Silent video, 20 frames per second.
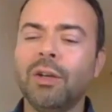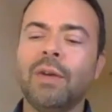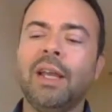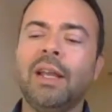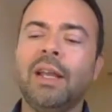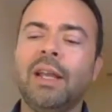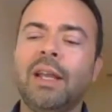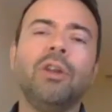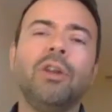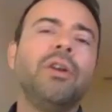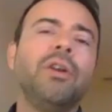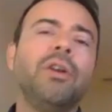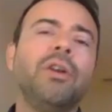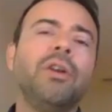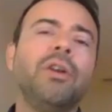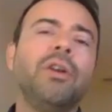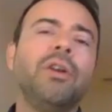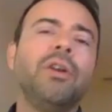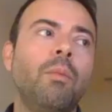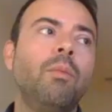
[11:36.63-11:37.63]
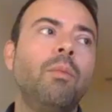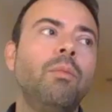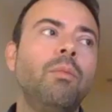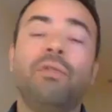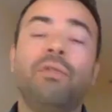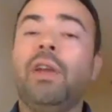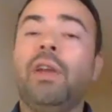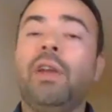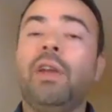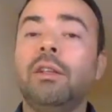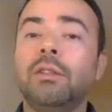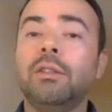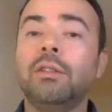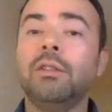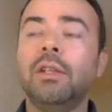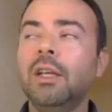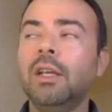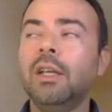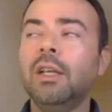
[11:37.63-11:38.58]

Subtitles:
right? And learning from your failures.